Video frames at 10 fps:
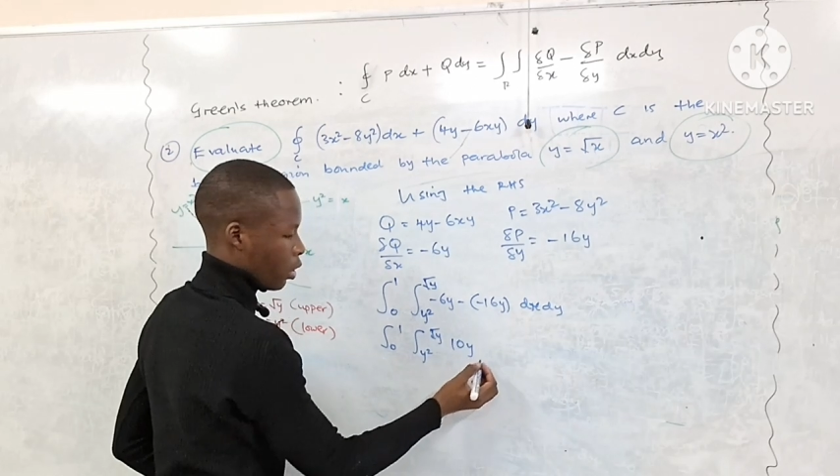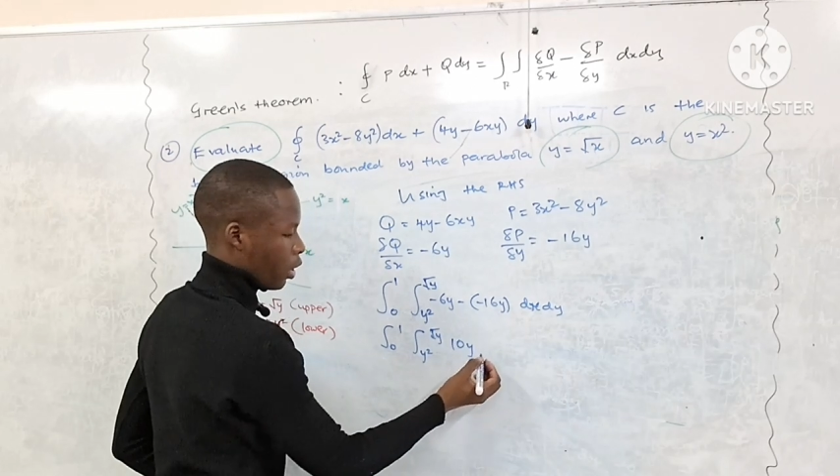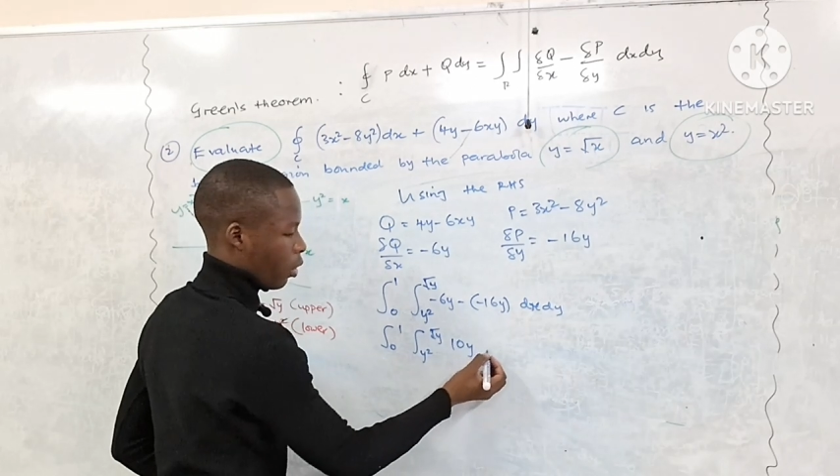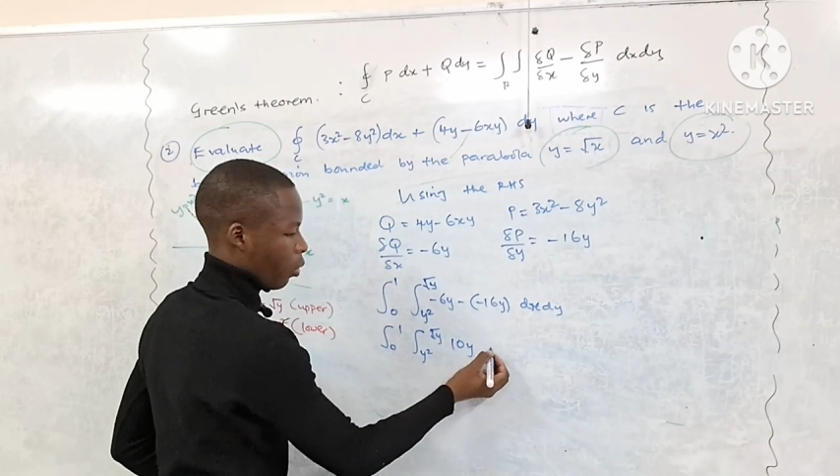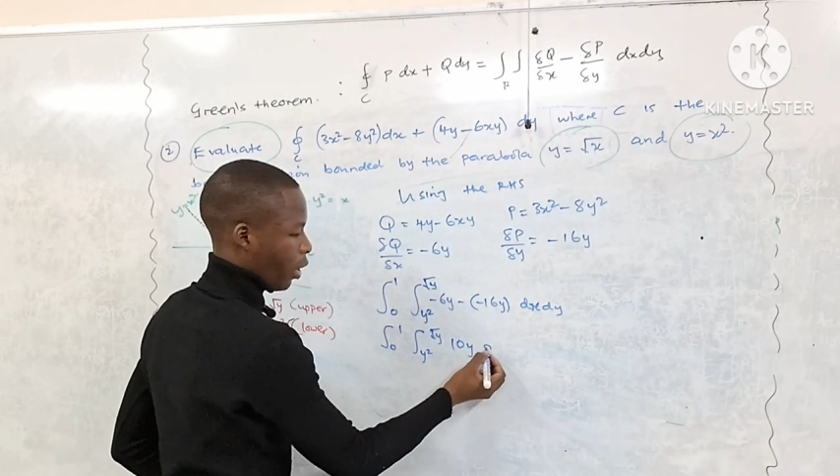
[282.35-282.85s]

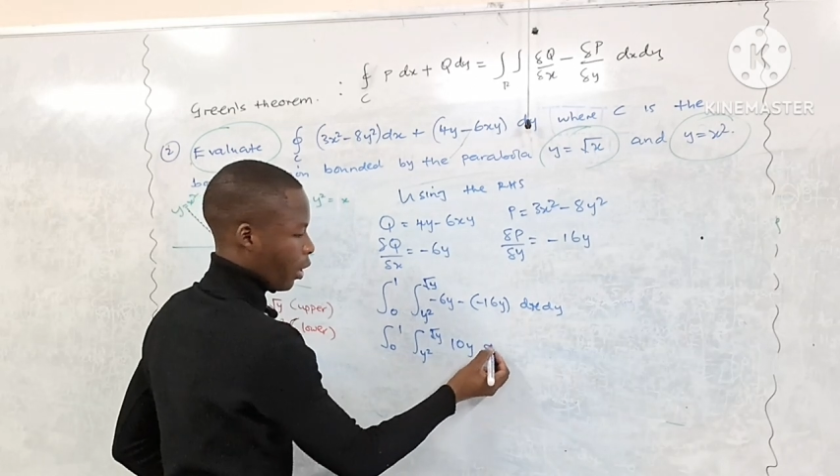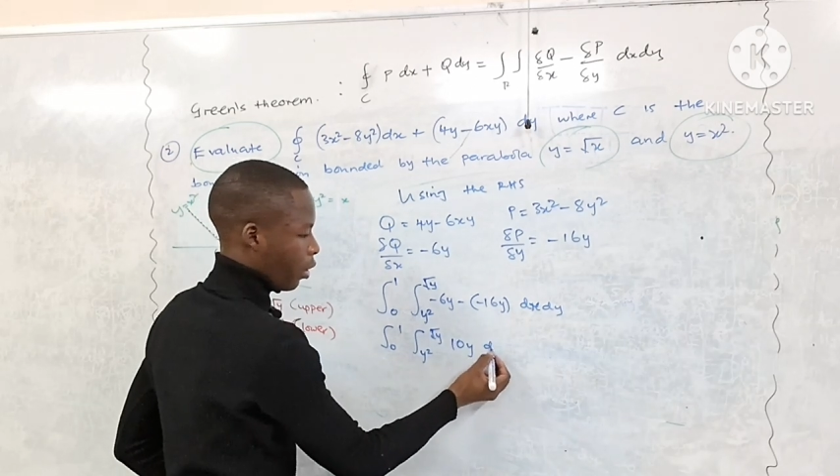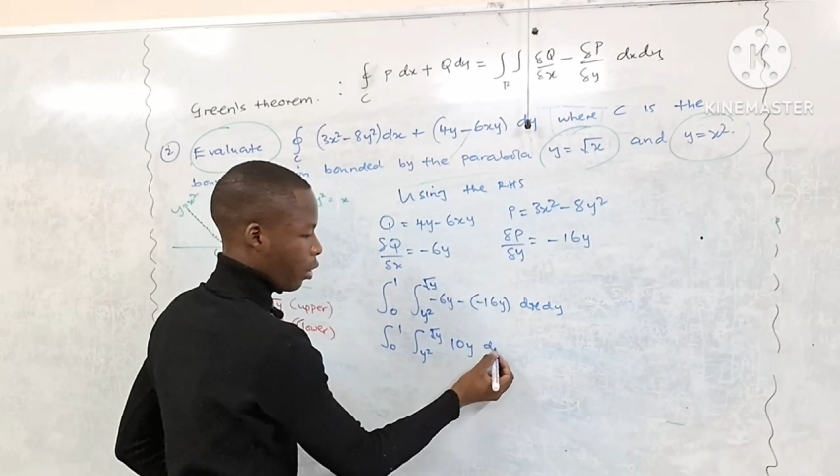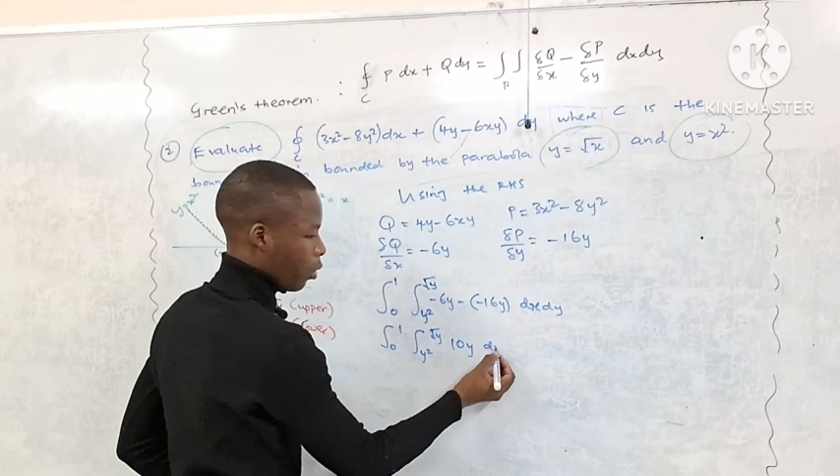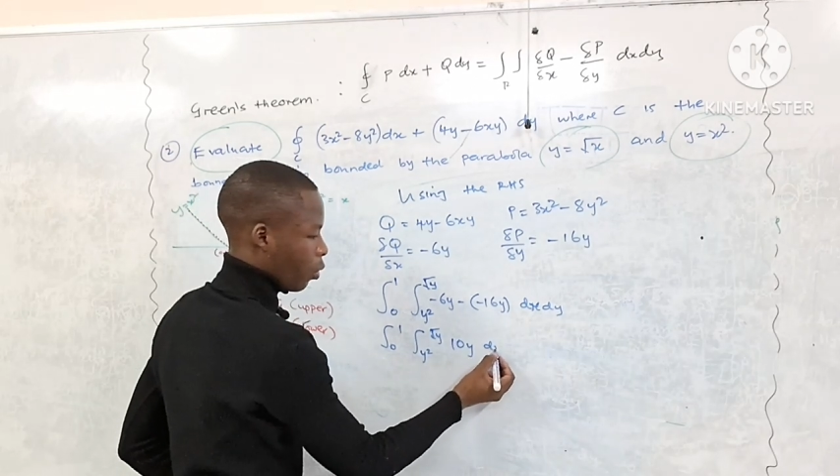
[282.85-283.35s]

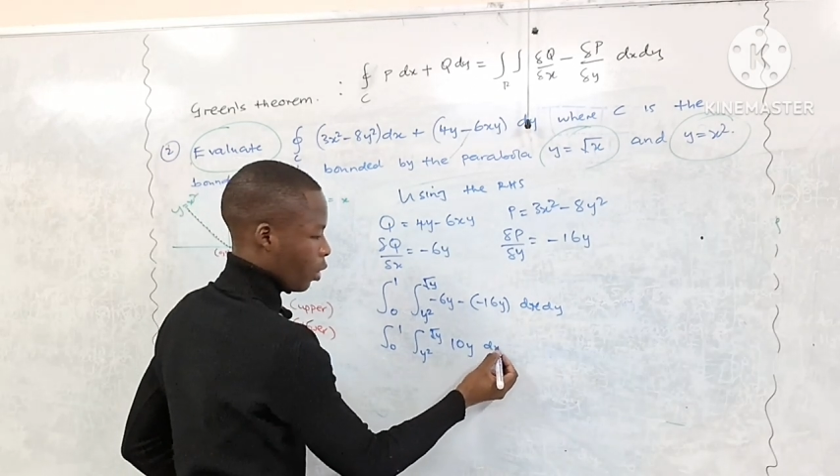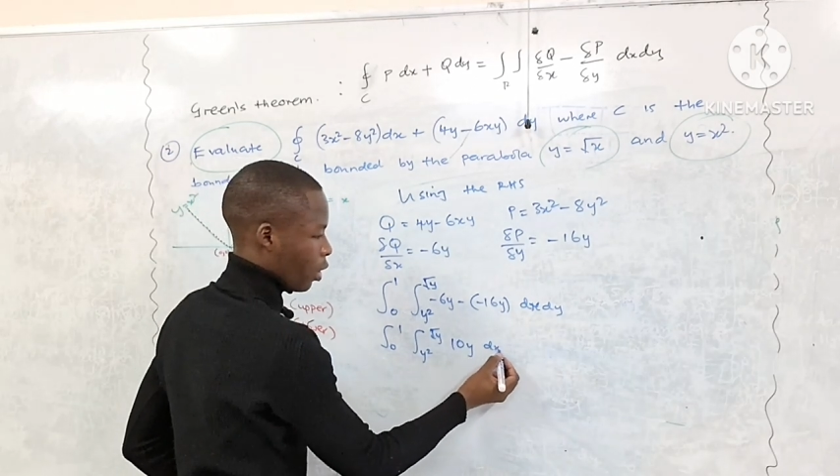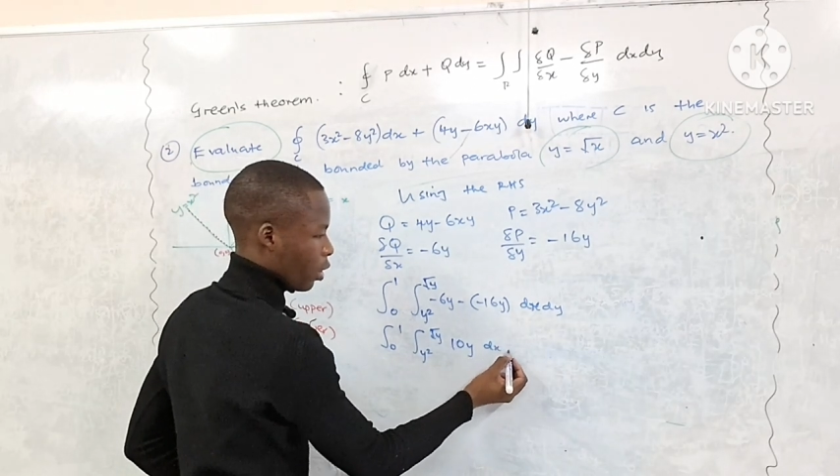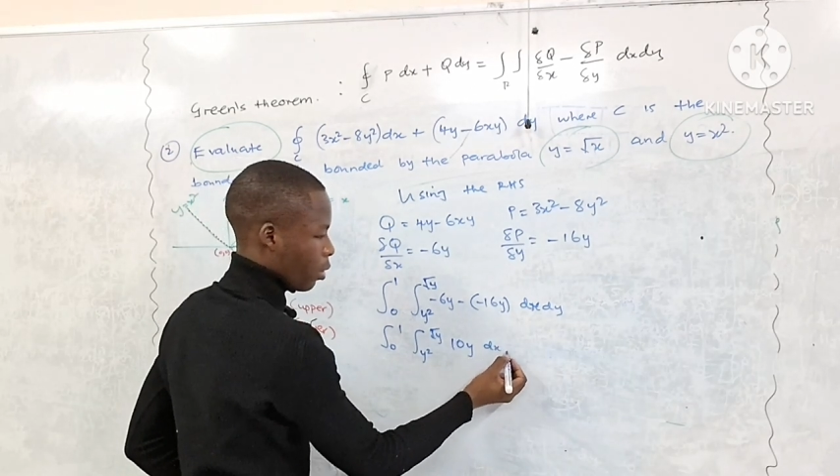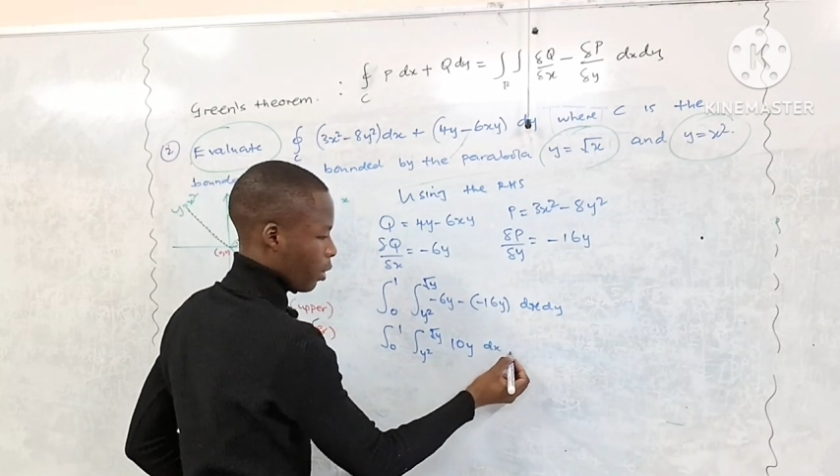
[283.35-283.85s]
10y with
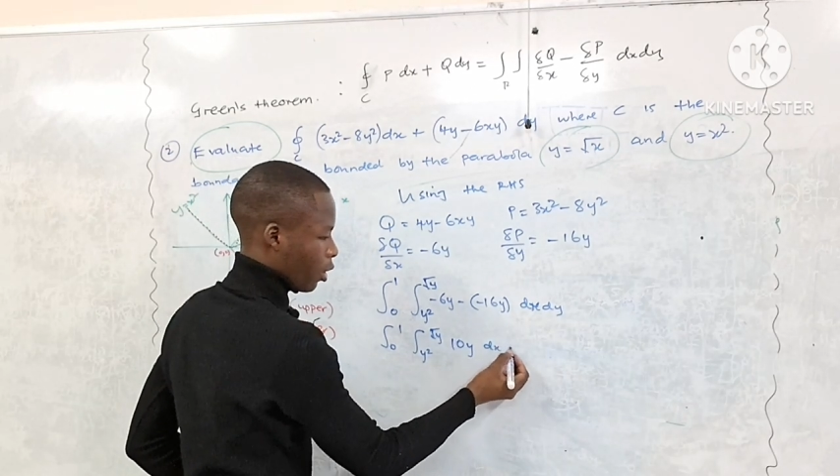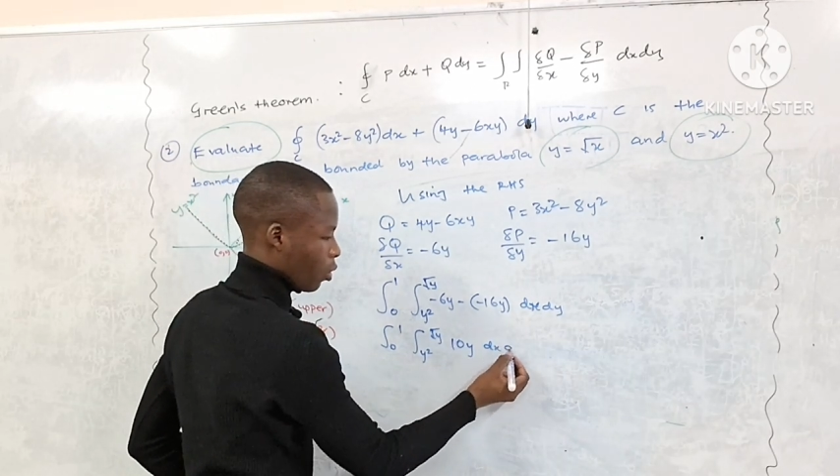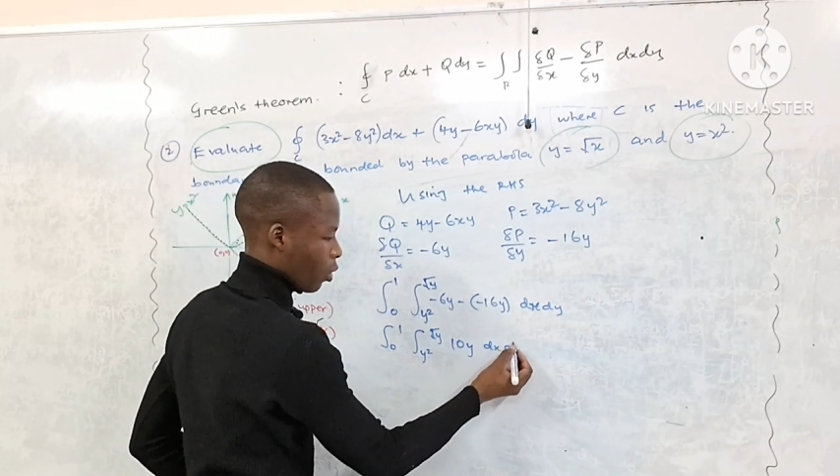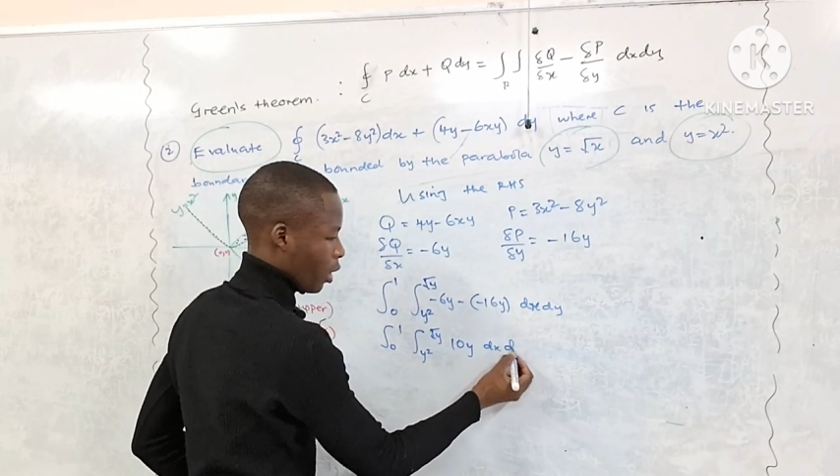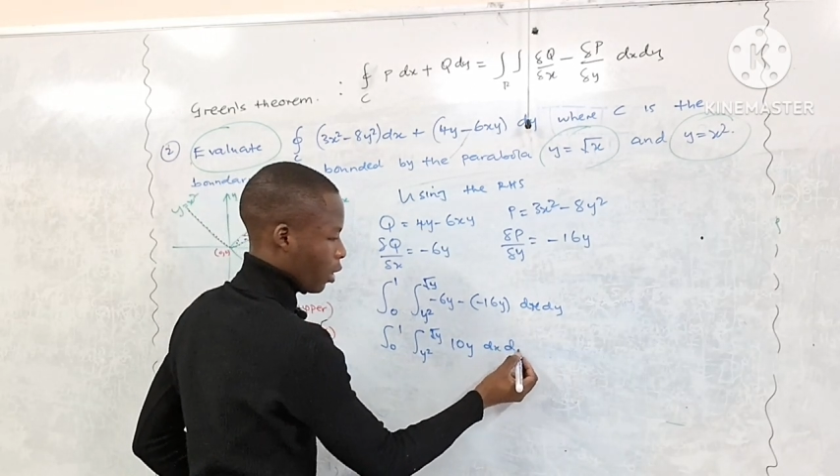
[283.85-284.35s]
respect
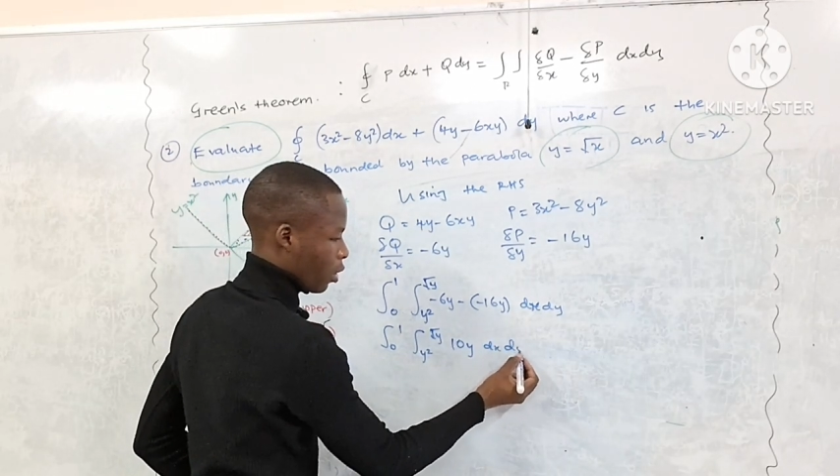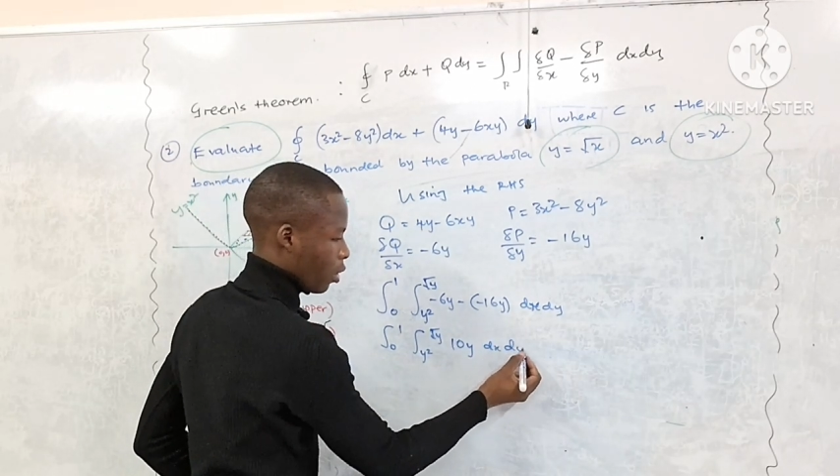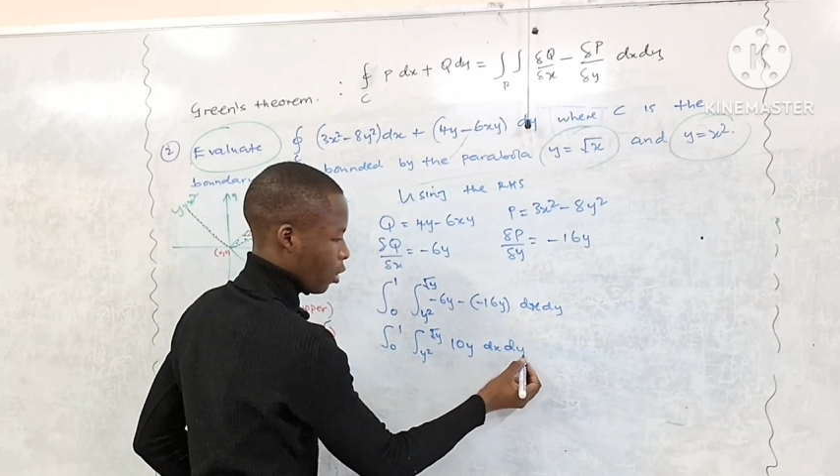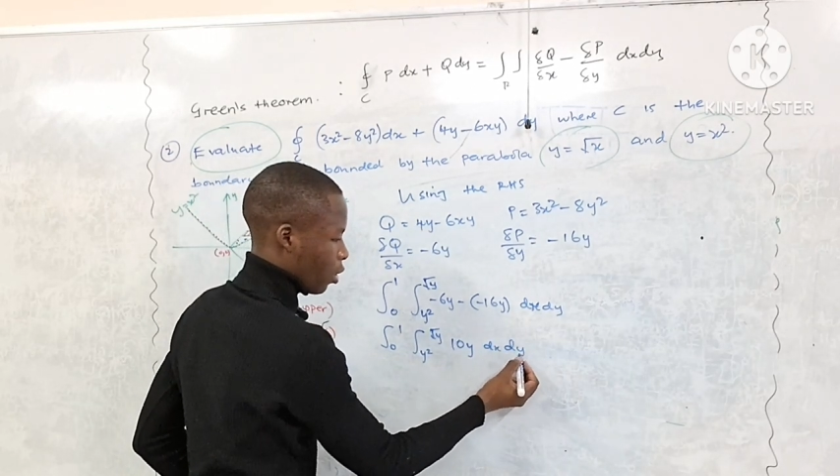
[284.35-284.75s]
to x